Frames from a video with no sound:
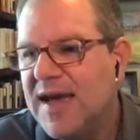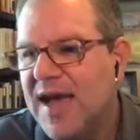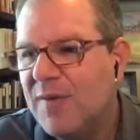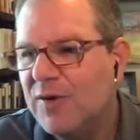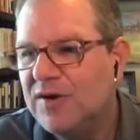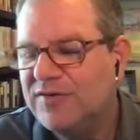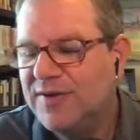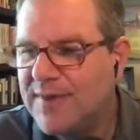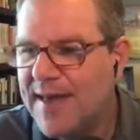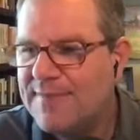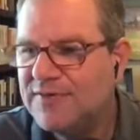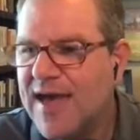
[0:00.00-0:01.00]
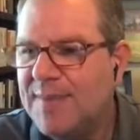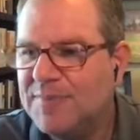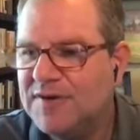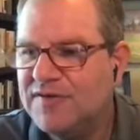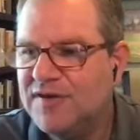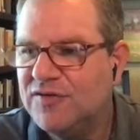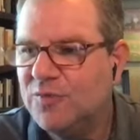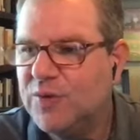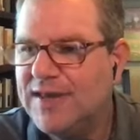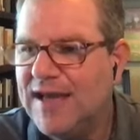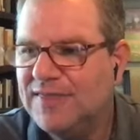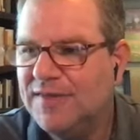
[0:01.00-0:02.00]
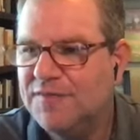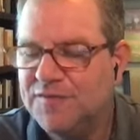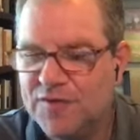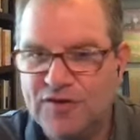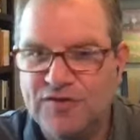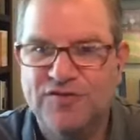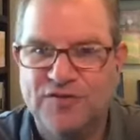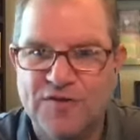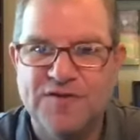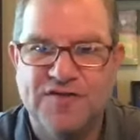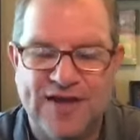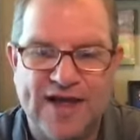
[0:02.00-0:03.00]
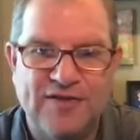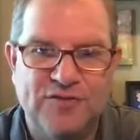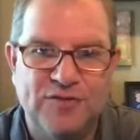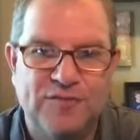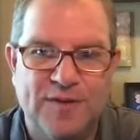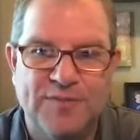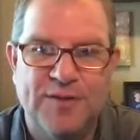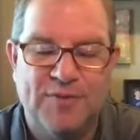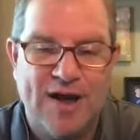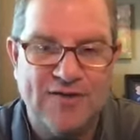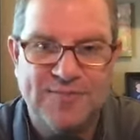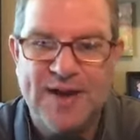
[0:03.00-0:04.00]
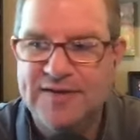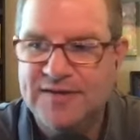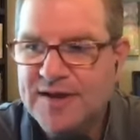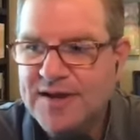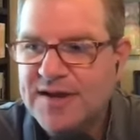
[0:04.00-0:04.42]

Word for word: And what sometimes happens is we get the first surface answer from the prospect.